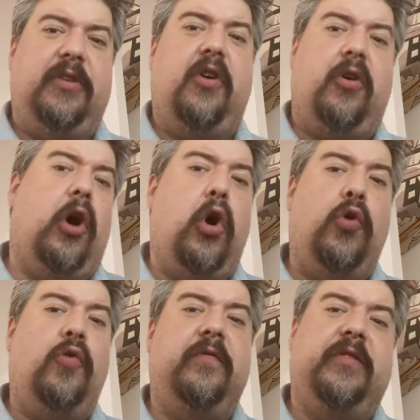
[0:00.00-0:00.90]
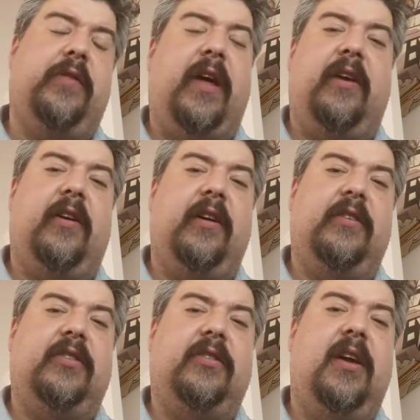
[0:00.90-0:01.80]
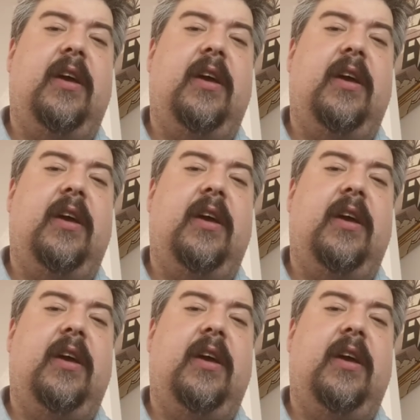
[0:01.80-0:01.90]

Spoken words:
which is called Hove. So that area is